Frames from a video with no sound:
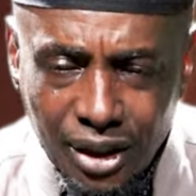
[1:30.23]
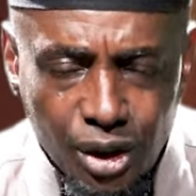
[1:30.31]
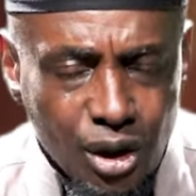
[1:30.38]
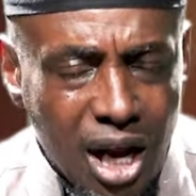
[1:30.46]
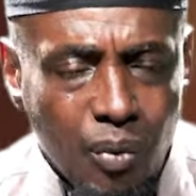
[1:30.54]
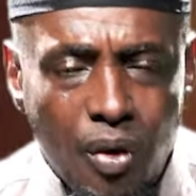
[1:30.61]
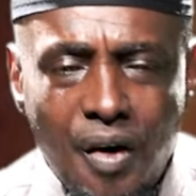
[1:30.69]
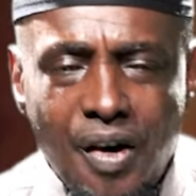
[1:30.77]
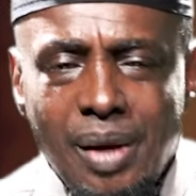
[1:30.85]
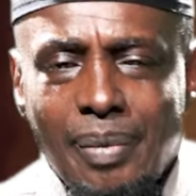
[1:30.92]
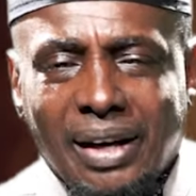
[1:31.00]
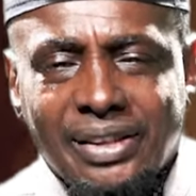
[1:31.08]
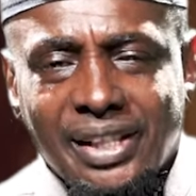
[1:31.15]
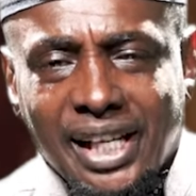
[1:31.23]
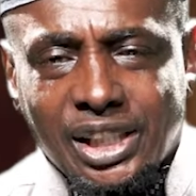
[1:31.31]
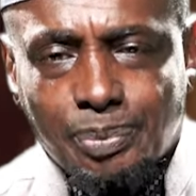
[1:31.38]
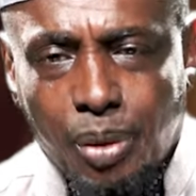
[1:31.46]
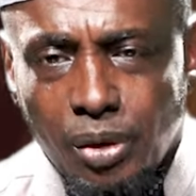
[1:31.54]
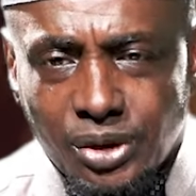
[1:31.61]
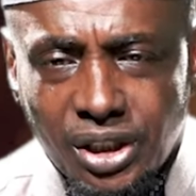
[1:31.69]
You're not worried about the next
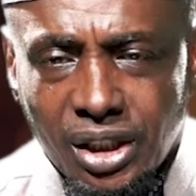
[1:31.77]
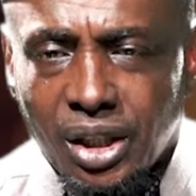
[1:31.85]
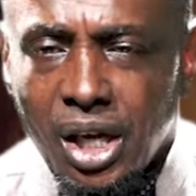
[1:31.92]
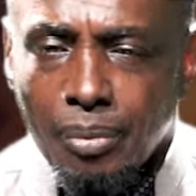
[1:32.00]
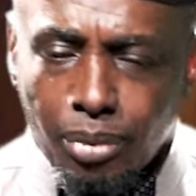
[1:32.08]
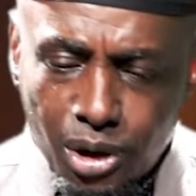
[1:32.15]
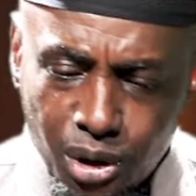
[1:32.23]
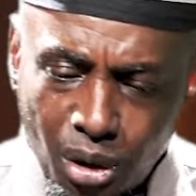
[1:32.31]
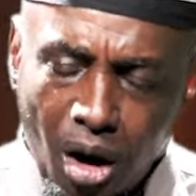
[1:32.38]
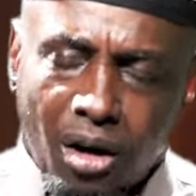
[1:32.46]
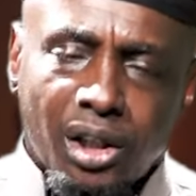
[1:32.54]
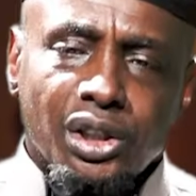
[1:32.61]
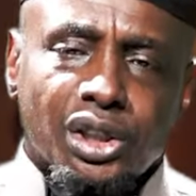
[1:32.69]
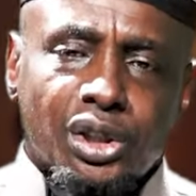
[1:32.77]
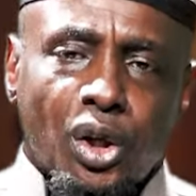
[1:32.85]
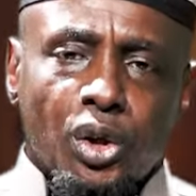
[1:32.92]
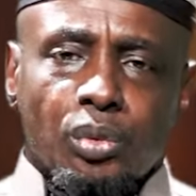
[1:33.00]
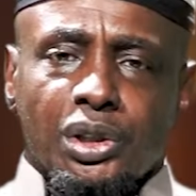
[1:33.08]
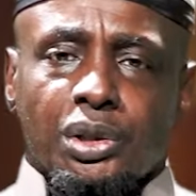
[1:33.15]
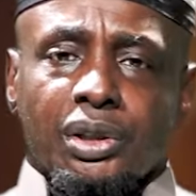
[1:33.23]
person, but you are
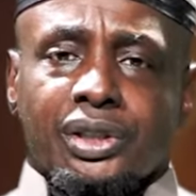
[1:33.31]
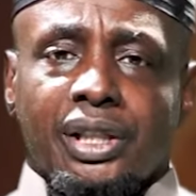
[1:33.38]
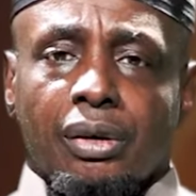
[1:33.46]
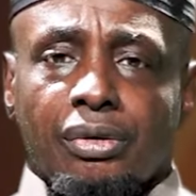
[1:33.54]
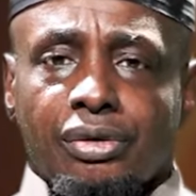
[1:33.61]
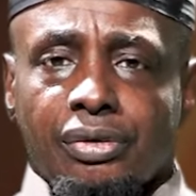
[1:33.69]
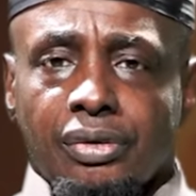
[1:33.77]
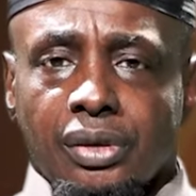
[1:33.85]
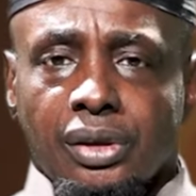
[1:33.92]
concerned with yourself.